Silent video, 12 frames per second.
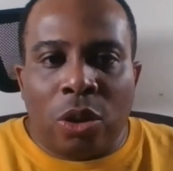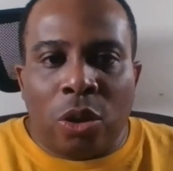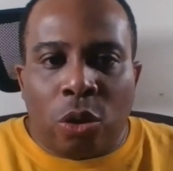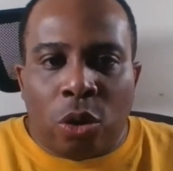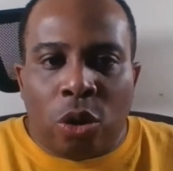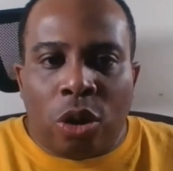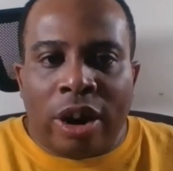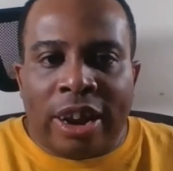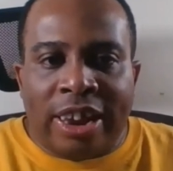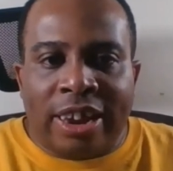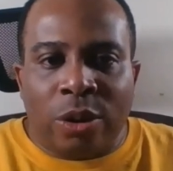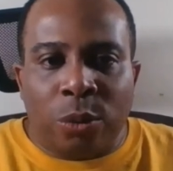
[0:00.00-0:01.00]
Or
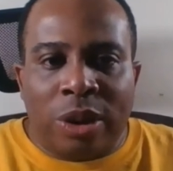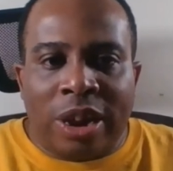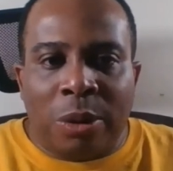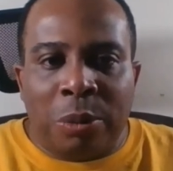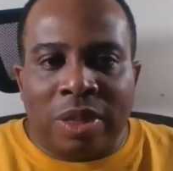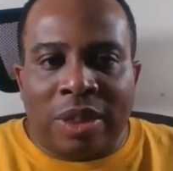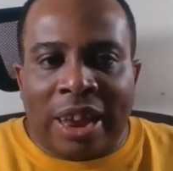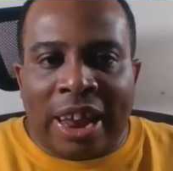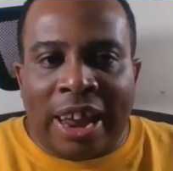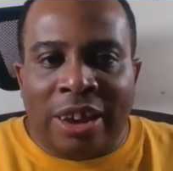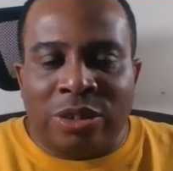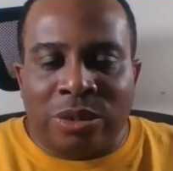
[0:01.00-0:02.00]
he can re-up with the
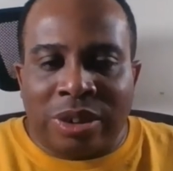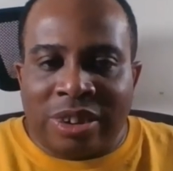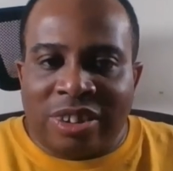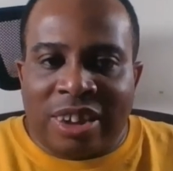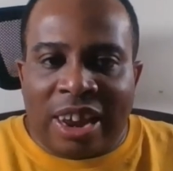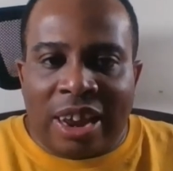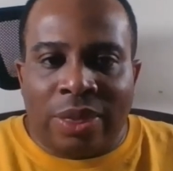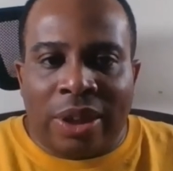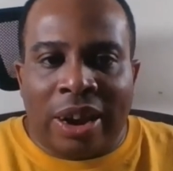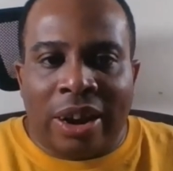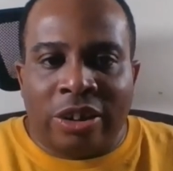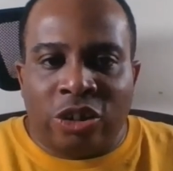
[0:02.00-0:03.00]
Angels and stay
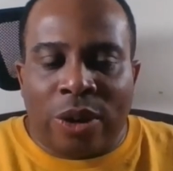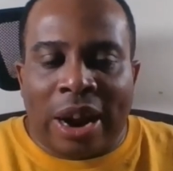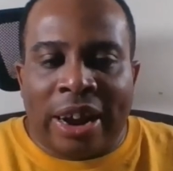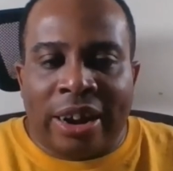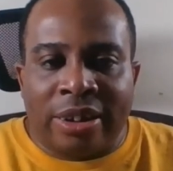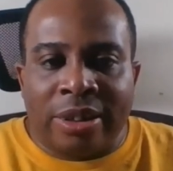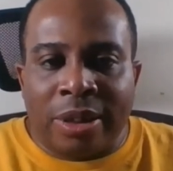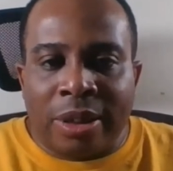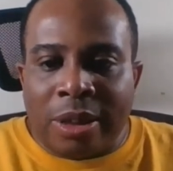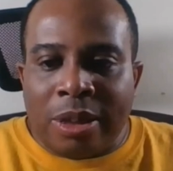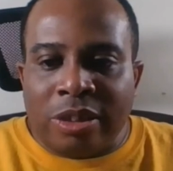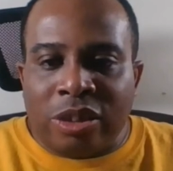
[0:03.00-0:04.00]
there and try to
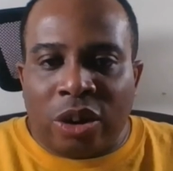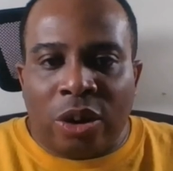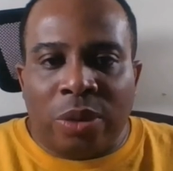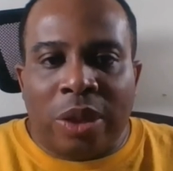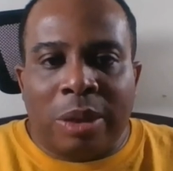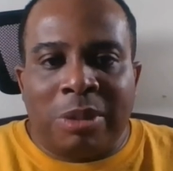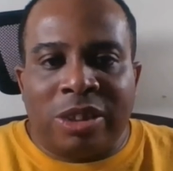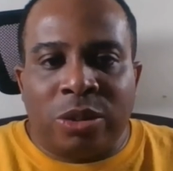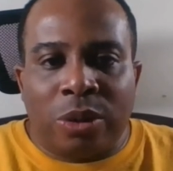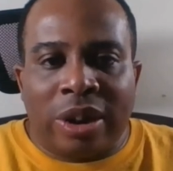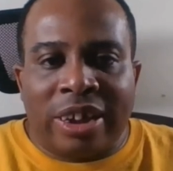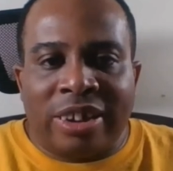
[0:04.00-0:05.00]
turn them
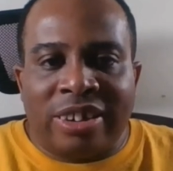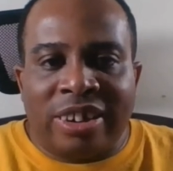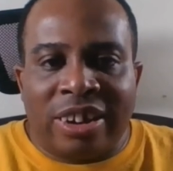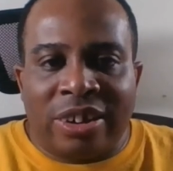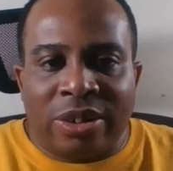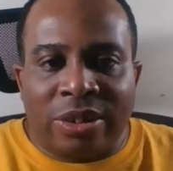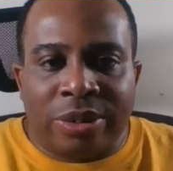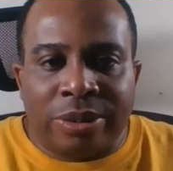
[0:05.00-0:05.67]
into a contender.